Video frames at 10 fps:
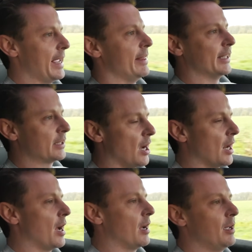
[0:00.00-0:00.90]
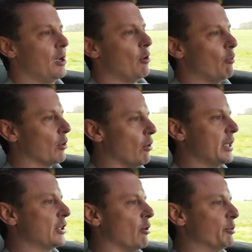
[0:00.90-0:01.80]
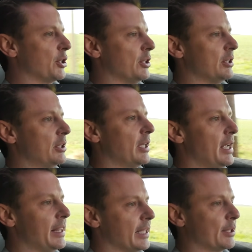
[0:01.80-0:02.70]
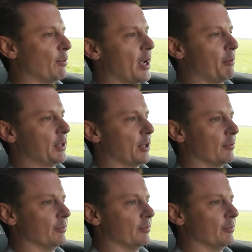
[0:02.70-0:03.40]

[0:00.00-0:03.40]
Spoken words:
in this colour, with all these options. This is what I would do.